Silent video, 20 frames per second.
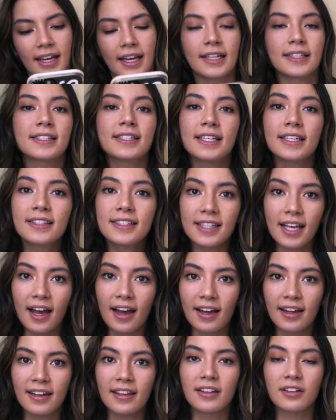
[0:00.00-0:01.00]
it's
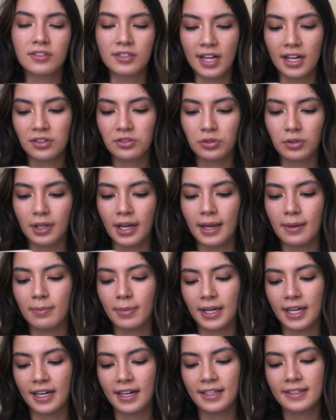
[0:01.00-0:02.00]
inside, there's natural light,
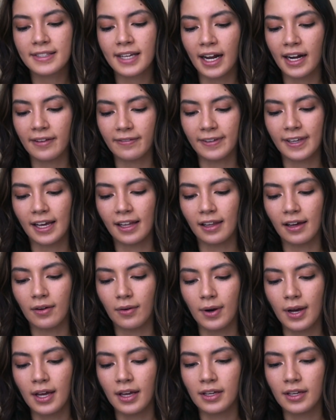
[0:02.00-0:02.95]
but it is kind of yellow.